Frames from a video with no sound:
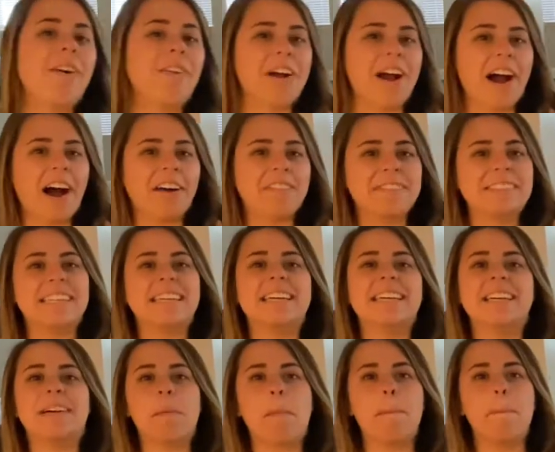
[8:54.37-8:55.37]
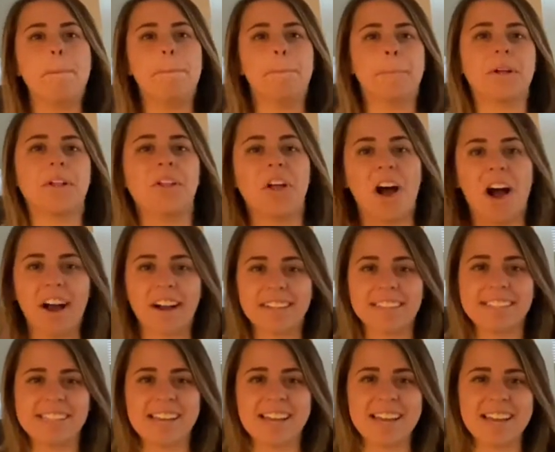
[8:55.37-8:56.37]
we're off to
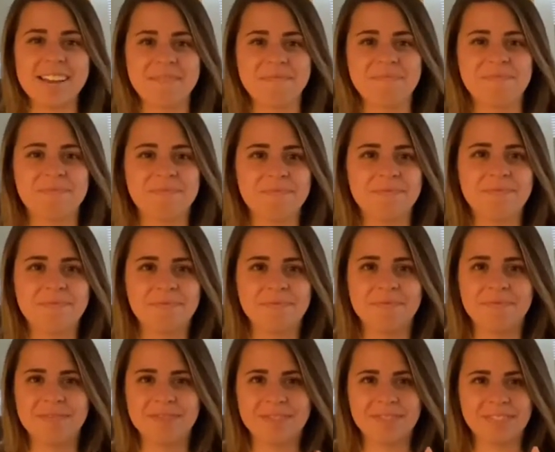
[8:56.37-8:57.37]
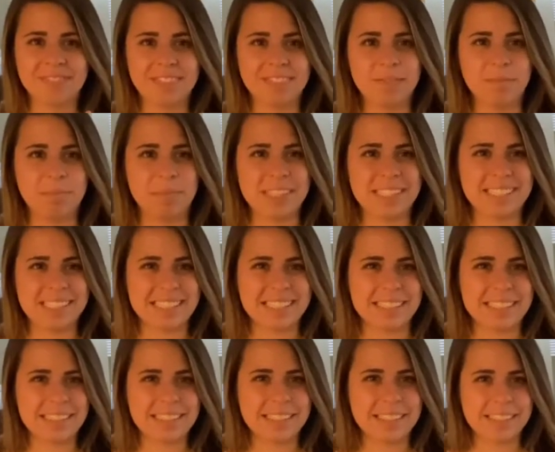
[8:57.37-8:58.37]
Biloxi,
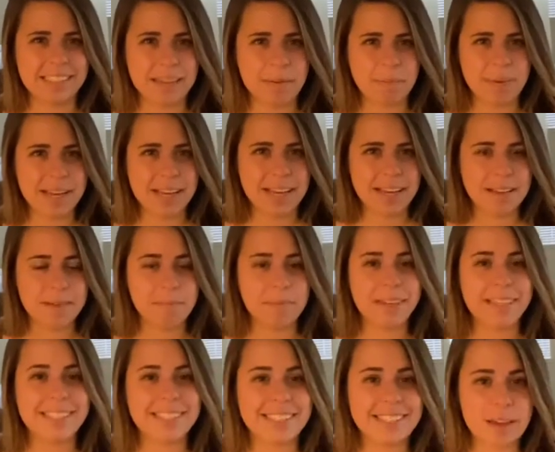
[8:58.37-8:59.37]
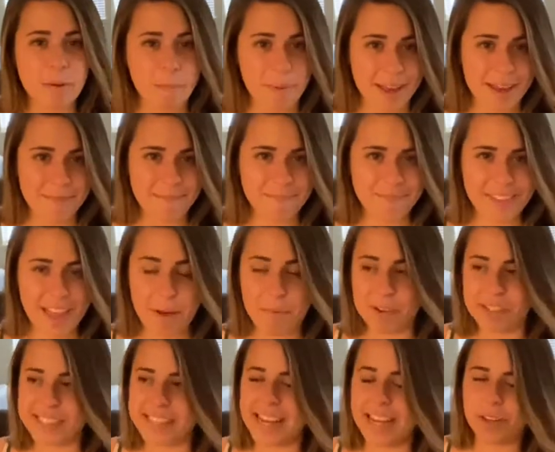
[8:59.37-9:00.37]
Mississippi,
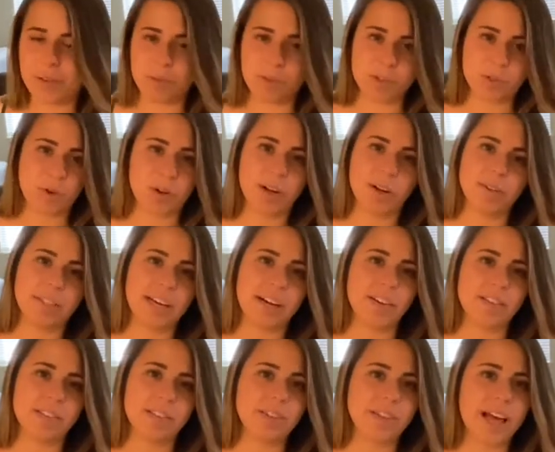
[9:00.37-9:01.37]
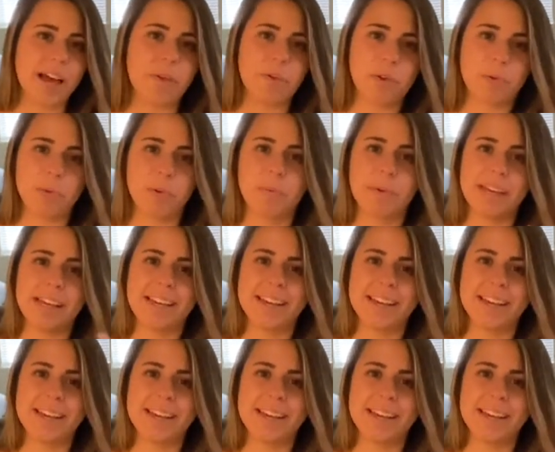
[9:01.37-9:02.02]
and we're staying in a resort hotel, so that one will be